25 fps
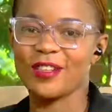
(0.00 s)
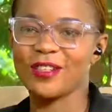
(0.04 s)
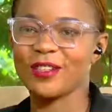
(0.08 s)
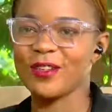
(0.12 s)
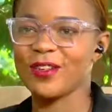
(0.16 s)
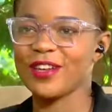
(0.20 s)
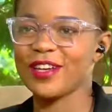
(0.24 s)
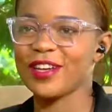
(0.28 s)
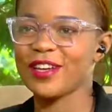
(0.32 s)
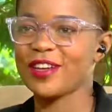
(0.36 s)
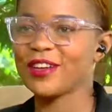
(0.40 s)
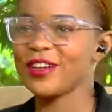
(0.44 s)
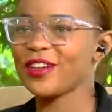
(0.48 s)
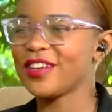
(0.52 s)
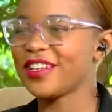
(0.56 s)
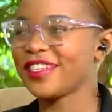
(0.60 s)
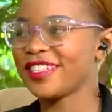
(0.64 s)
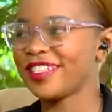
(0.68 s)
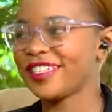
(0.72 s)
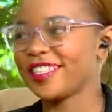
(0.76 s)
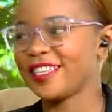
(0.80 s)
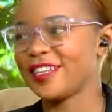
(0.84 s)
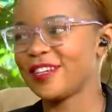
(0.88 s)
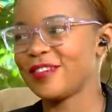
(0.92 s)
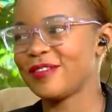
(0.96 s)
what are you going to
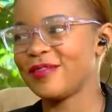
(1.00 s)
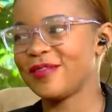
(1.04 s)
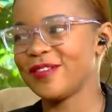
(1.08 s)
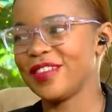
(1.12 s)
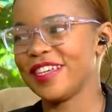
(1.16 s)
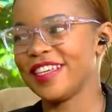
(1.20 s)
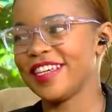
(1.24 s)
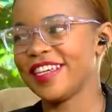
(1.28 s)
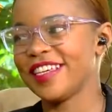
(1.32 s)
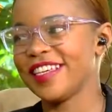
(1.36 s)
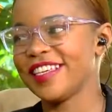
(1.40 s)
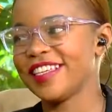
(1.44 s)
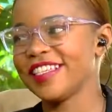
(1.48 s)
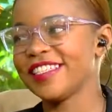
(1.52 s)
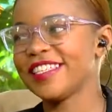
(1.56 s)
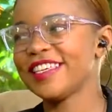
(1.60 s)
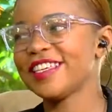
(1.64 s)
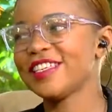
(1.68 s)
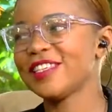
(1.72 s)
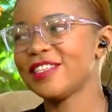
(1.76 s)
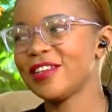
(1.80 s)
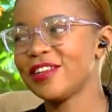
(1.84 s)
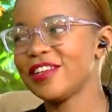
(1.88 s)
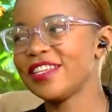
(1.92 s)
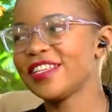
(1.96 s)
tell me? Is there
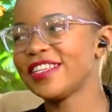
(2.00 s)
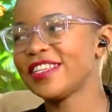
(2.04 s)
solidarity?